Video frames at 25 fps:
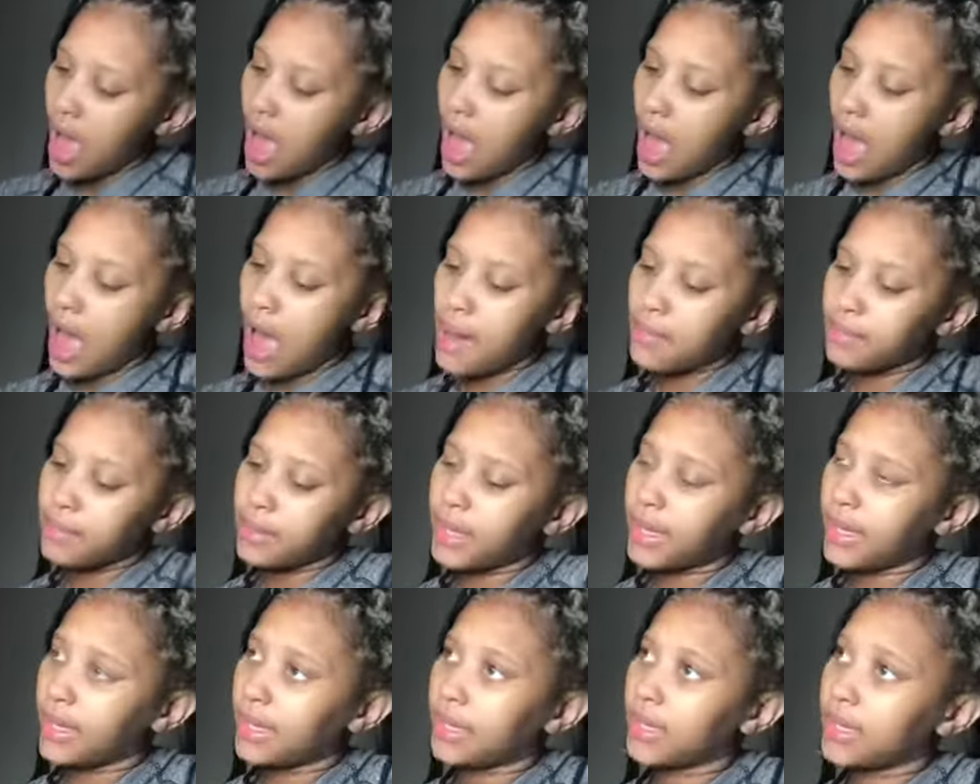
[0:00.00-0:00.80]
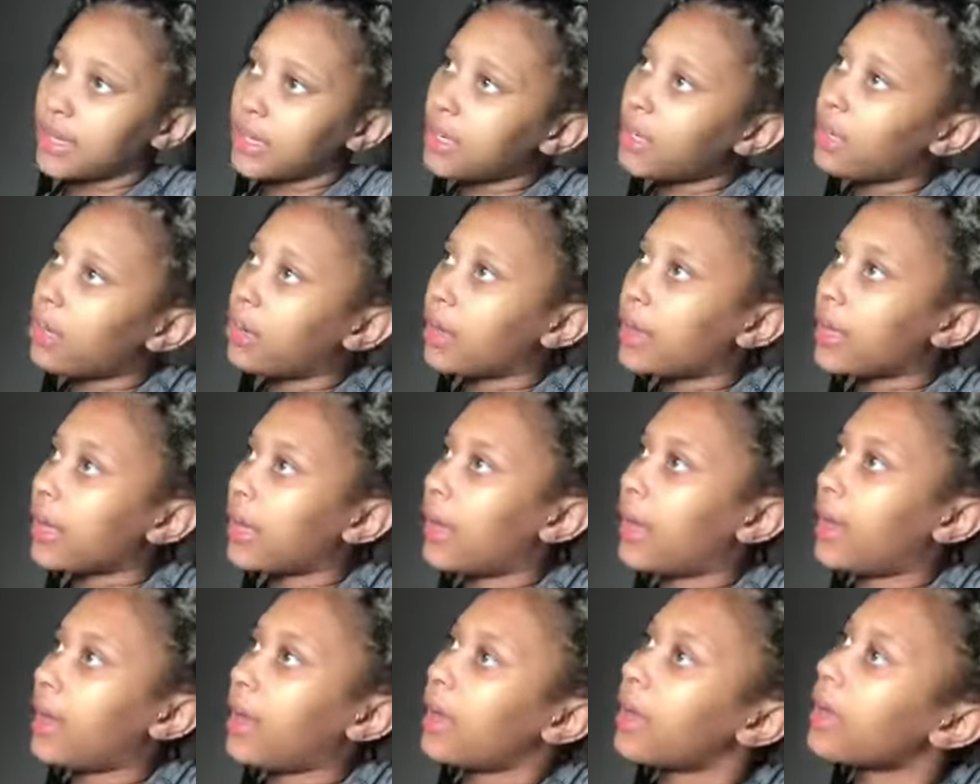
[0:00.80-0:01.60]
I'm like,
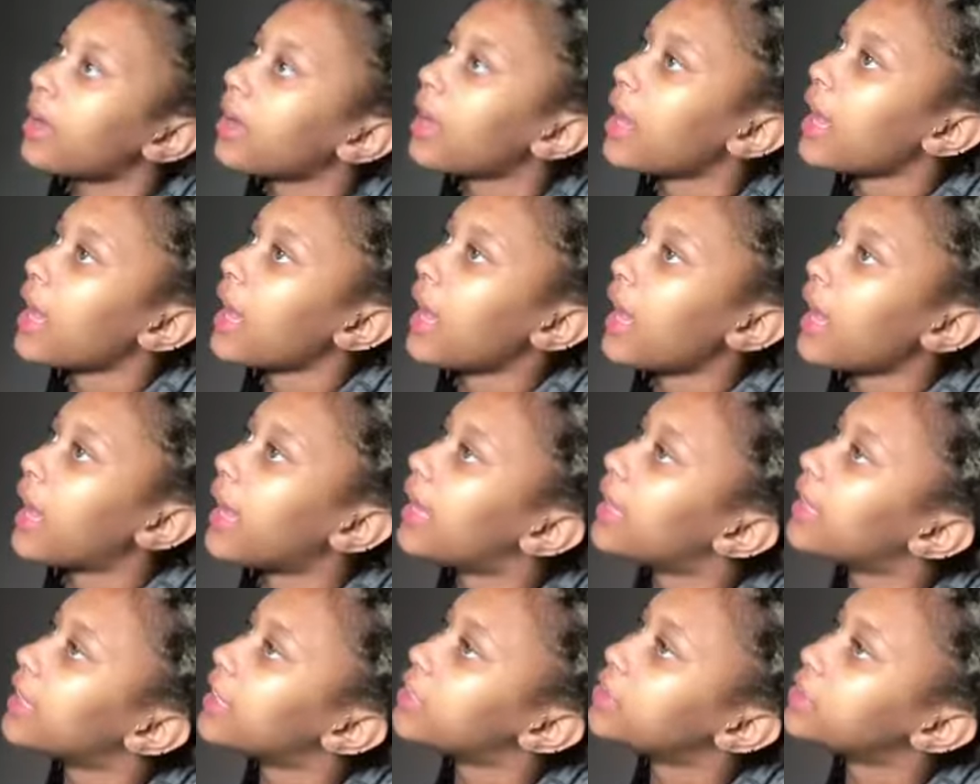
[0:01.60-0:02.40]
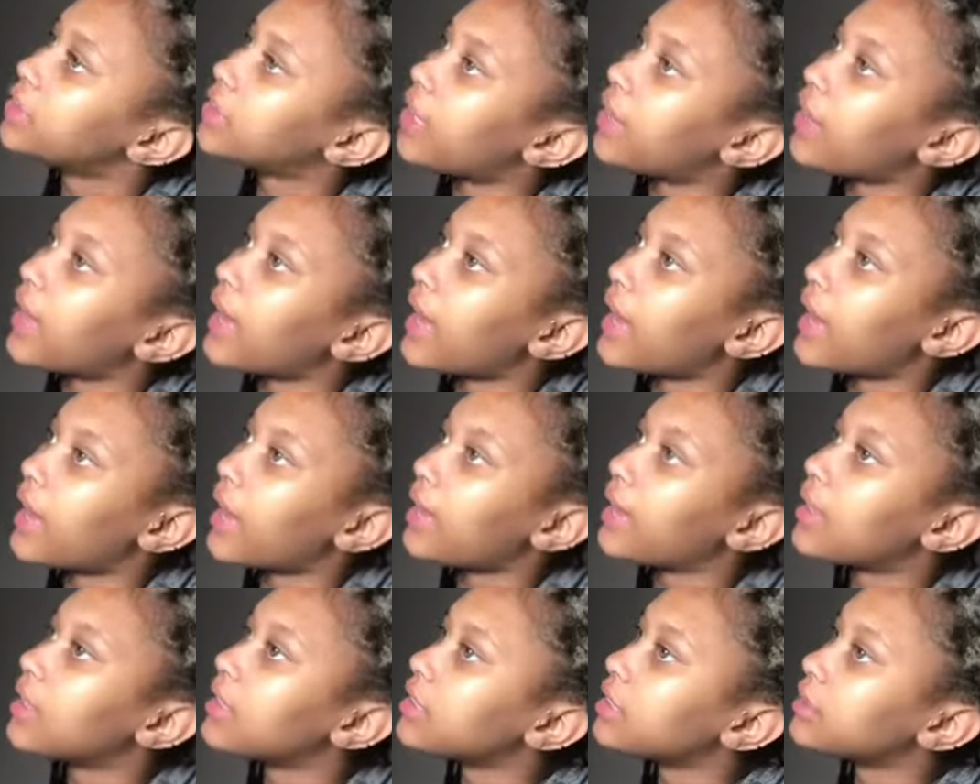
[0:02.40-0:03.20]
okay. And then she was okay.
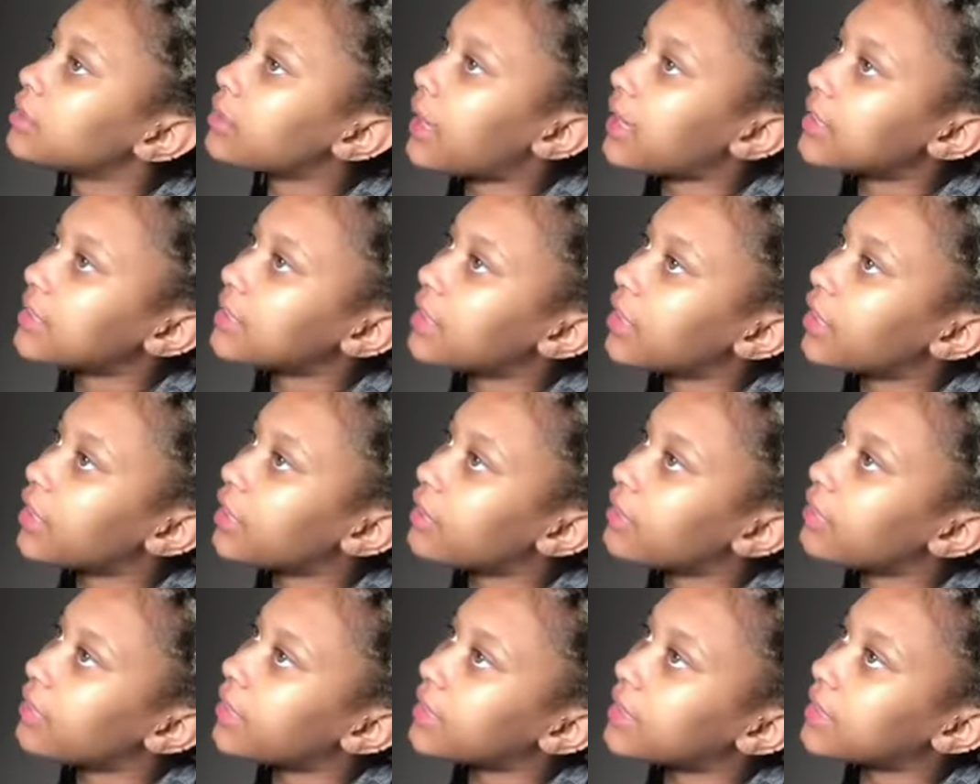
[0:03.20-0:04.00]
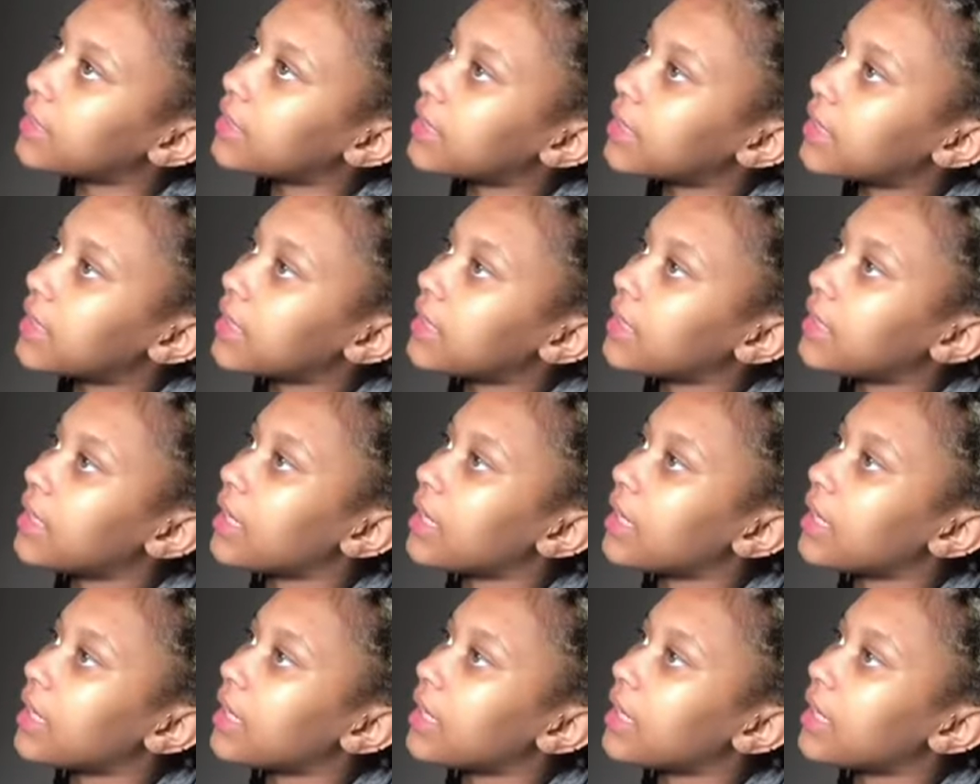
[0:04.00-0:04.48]
I sent her the 15.